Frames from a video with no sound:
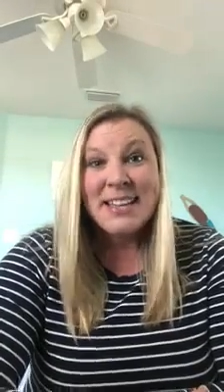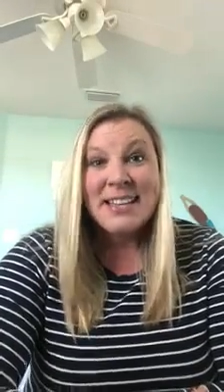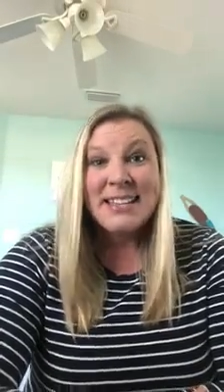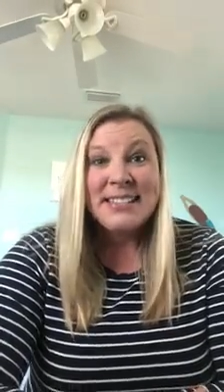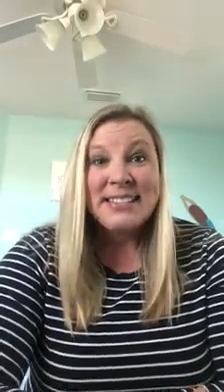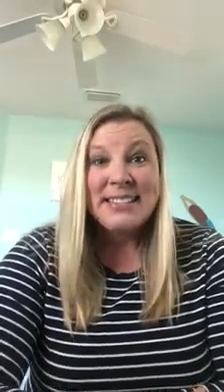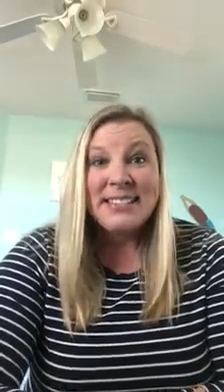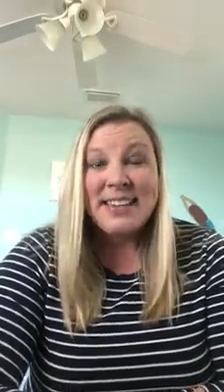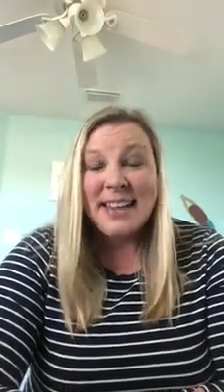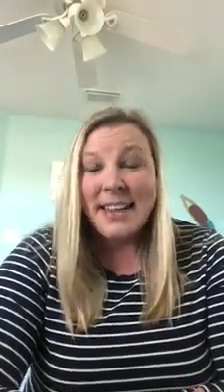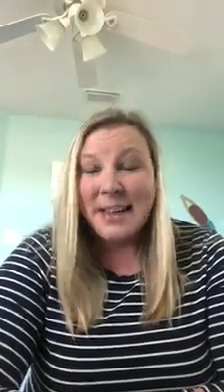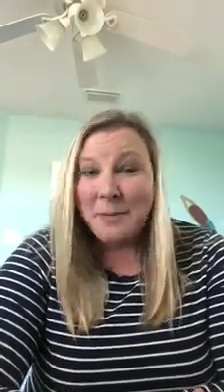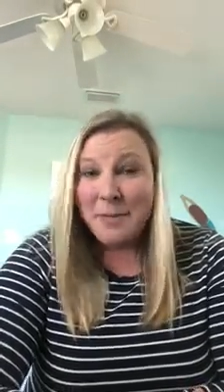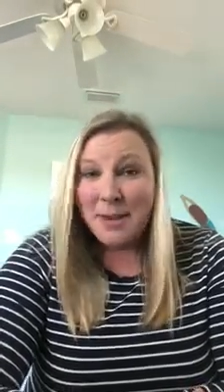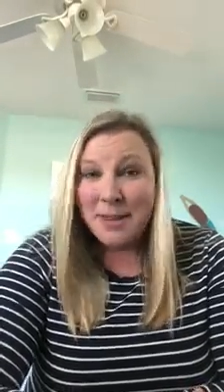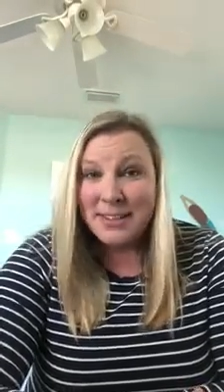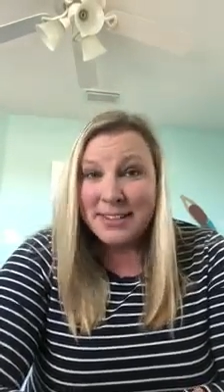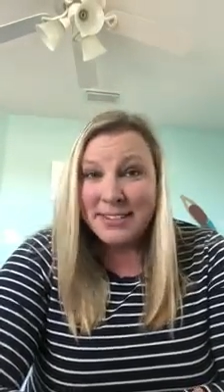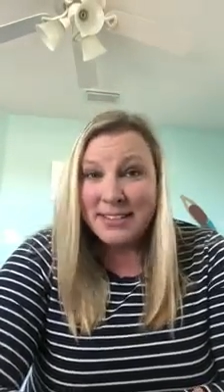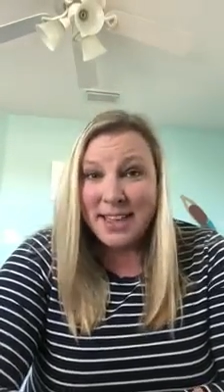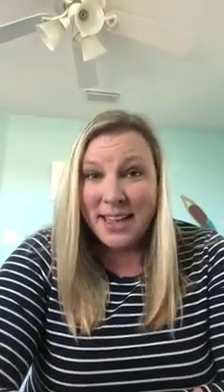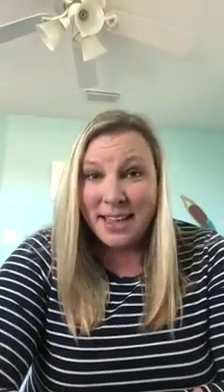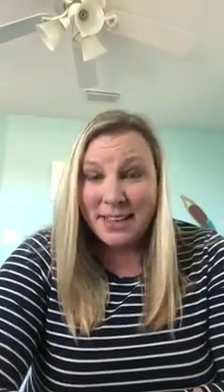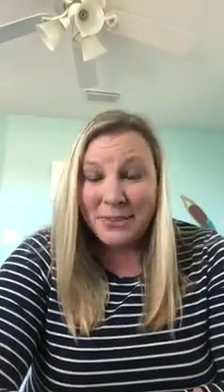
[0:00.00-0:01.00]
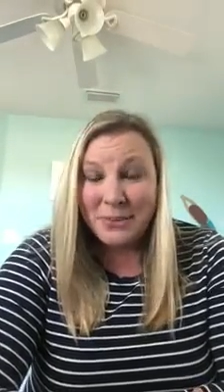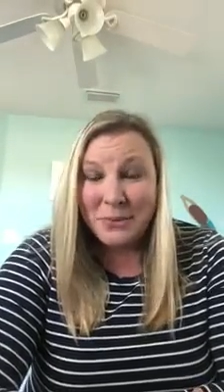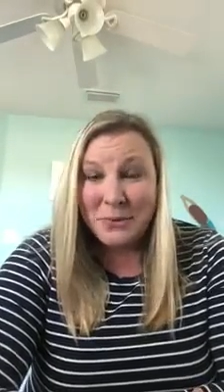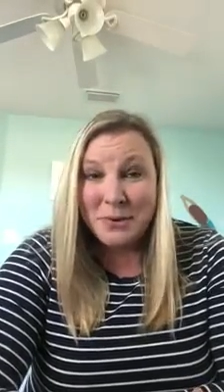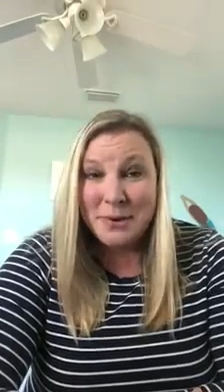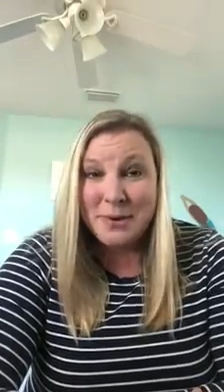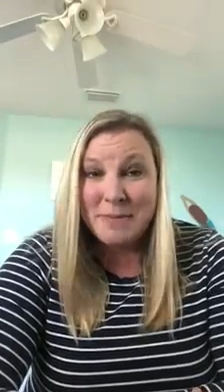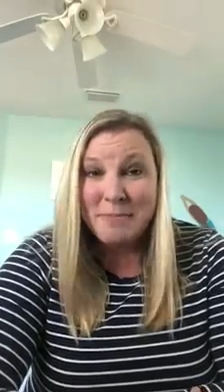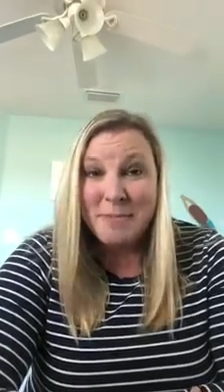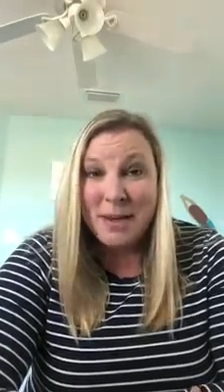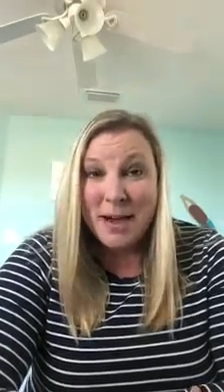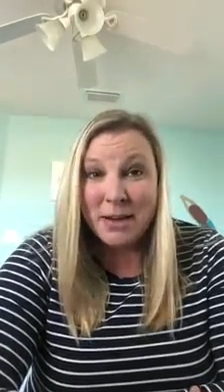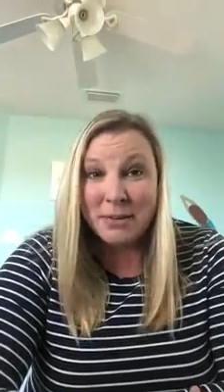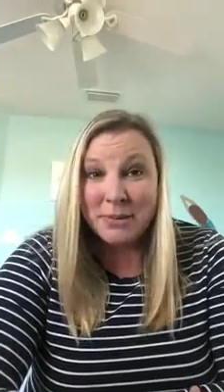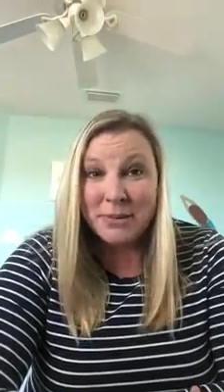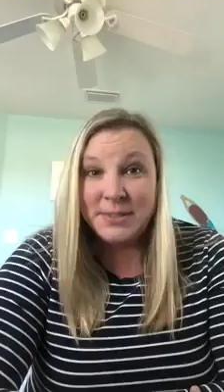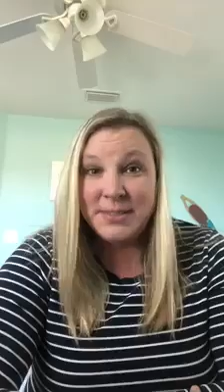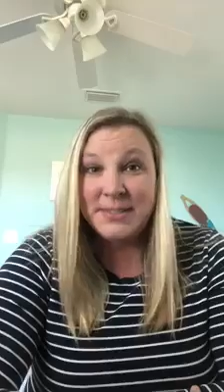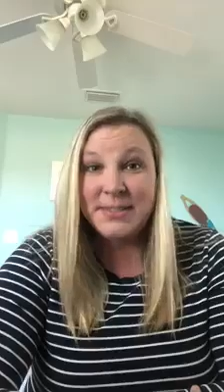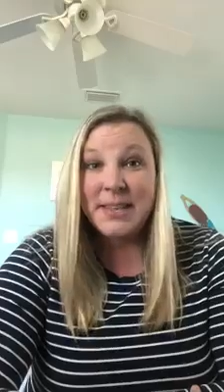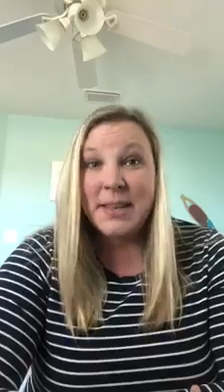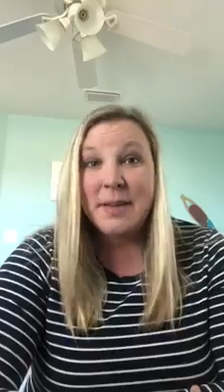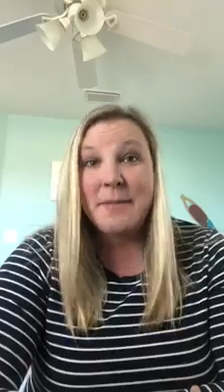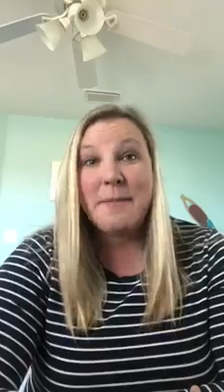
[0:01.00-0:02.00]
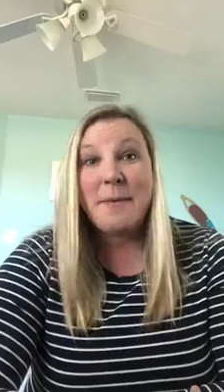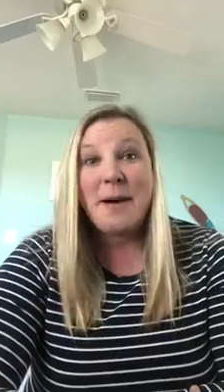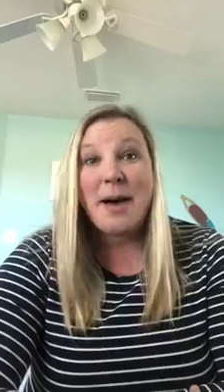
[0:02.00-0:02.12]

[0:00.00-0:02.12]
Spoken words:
Today I want to tell you about some